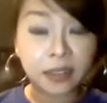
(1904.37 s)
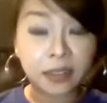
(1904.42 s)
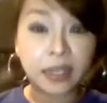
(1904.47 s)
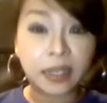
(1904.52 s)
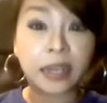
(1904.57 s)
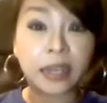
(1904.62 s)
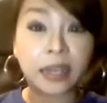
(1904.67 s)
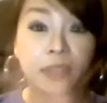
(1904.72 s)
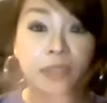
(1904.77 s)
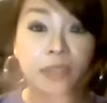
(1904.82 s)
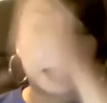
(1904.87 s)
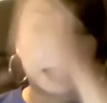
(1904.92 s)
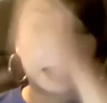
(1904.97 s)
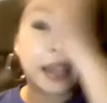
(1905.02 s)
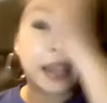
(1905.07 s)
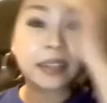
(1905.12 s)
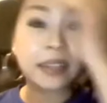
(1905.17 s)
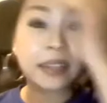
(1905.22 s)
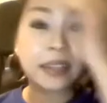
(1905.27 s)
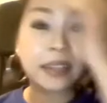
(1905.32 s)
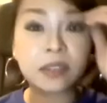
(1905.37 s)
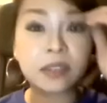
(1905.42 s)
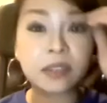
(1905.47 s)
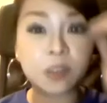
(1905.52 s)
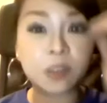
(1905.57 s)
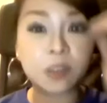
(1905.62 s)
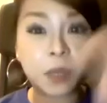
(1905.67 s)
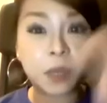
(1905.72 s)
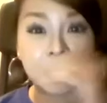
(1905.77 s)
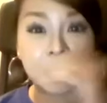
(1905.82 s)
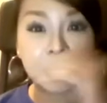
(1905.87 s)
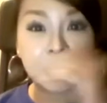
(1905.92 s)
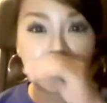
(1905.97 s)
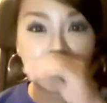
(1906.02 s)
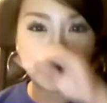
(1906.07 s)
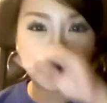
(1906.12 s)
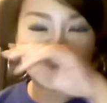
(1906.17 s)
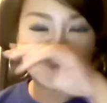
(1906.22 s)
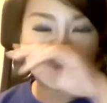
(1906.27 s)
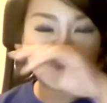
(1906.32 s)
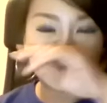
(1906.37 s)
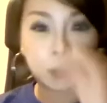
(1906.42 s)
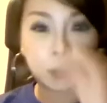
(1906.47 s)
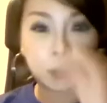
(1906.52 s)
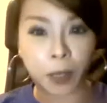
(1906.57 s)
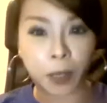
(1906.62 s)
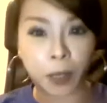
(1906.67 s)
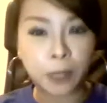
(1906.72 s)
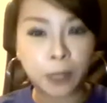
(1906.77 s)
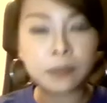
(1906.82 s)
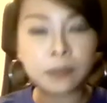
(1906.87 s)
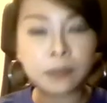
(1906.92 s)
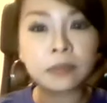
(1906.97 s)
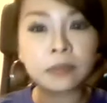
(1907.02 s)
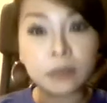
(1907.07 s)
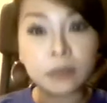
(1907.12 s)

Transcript: yes. Endangered species in Japan?